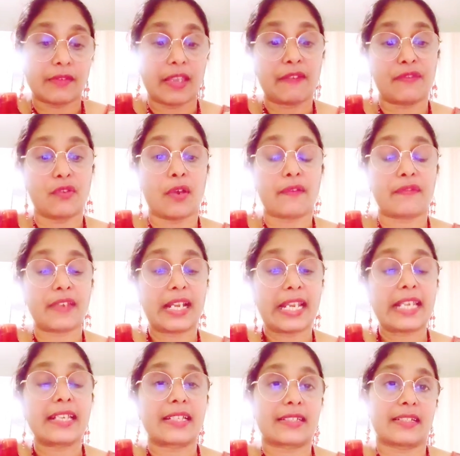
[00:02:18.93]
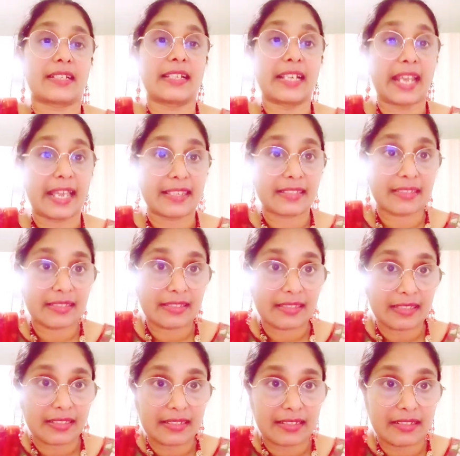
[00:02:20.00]
if you are feeling
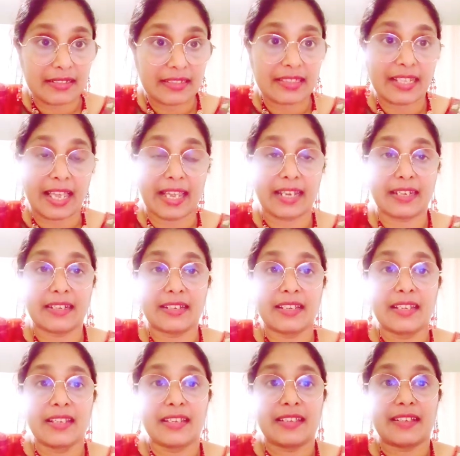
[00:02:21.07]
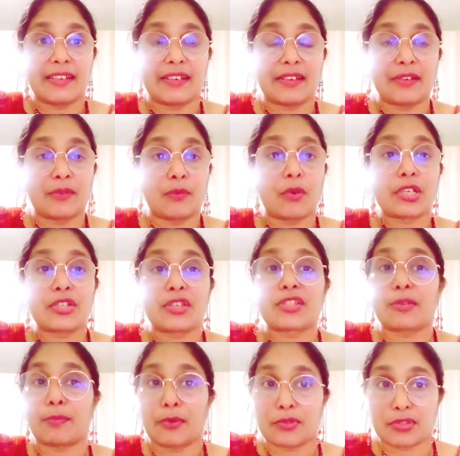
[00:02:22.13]
less than what you're
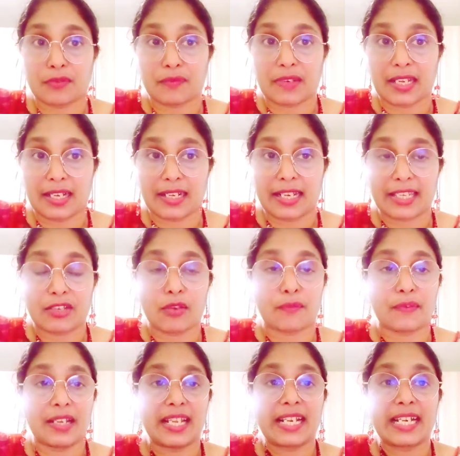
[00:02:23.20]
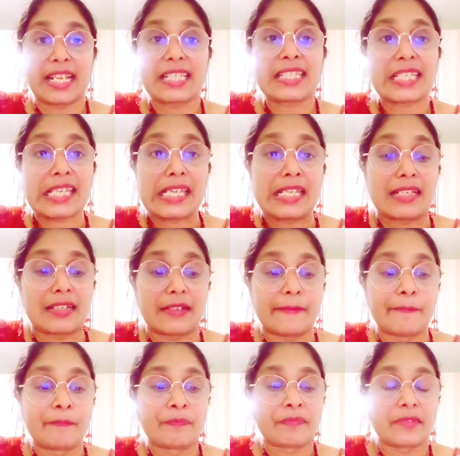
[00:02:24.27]
supposed to feel, like you're feeling less eager,
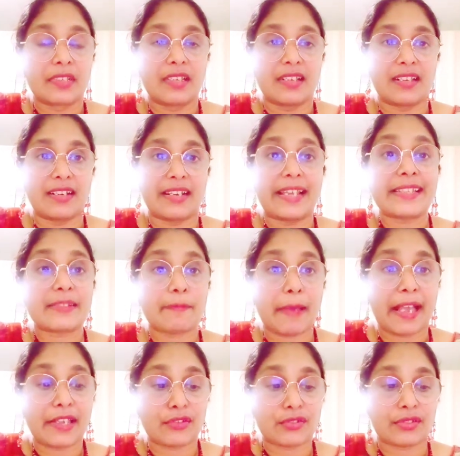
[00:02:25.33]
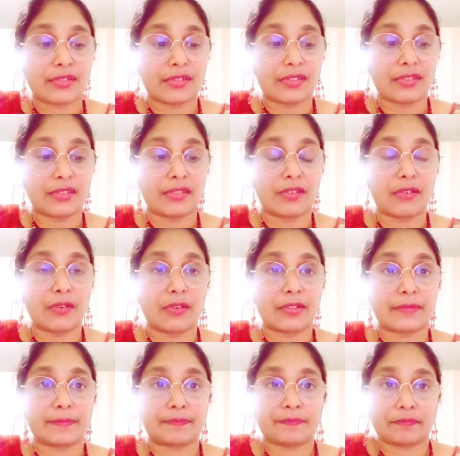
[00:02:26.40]
less passion,
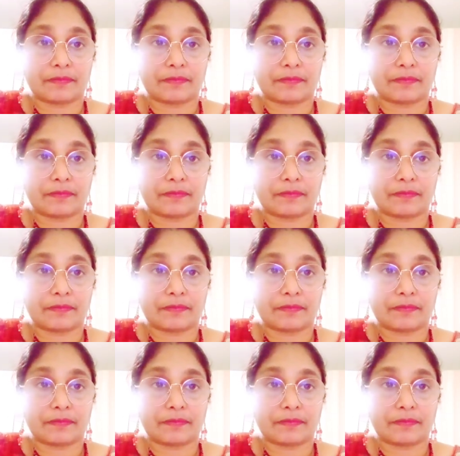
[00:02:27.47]
or